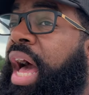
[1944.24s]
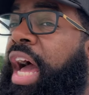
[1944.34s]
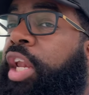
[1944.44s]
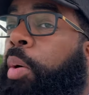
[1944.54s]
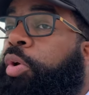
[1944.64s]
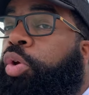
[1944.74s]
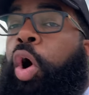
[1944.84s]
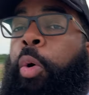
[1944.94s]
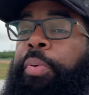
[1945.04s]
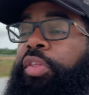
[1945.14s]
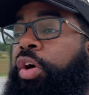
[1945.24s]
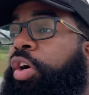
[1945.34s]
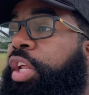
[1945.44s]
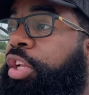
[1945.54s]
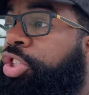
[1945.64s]
I know when you open the
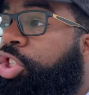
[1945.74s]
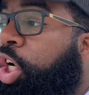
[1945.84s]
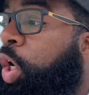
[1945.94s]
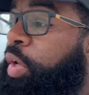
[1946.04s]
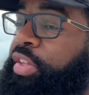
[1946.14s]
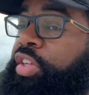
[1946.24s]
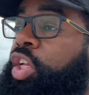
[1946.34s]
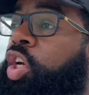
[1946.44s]
hood at a show, they see the